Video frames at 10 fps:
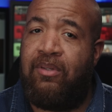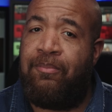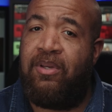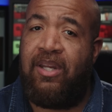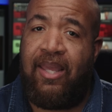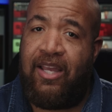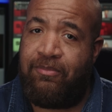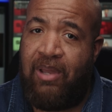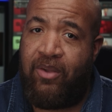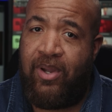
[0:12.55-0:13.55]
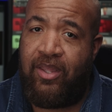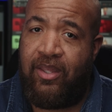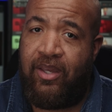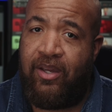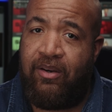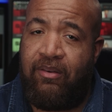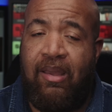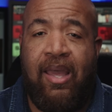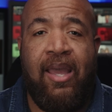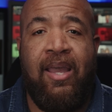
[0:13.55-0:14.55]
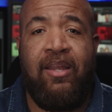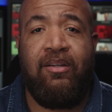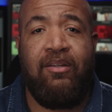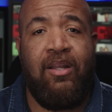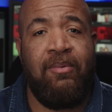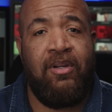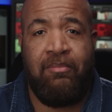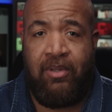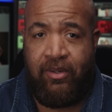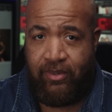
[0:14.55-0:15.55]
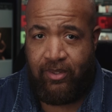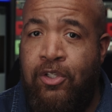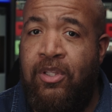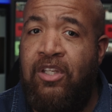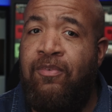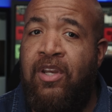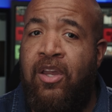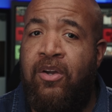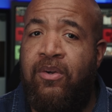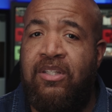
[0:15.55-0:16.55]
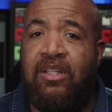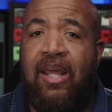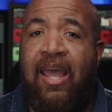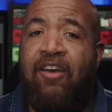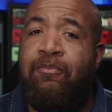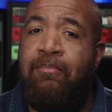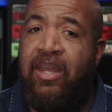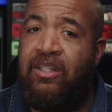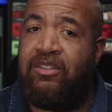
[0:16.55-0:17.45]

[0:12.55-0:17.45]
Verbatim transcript: I'm gonna guess my way there and I'm gonna meter it. So this video is gonna have many